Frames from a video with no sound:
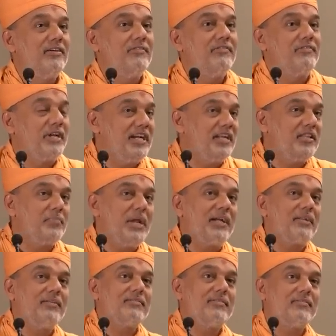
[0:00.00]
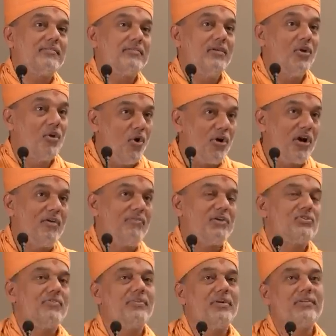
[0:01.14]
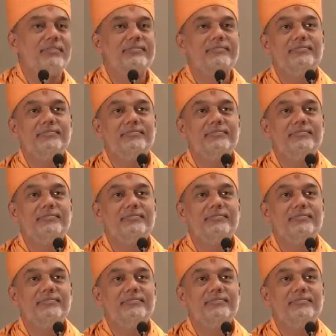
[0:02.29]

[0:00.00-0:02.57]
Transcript: Forget the practices, long hours of it.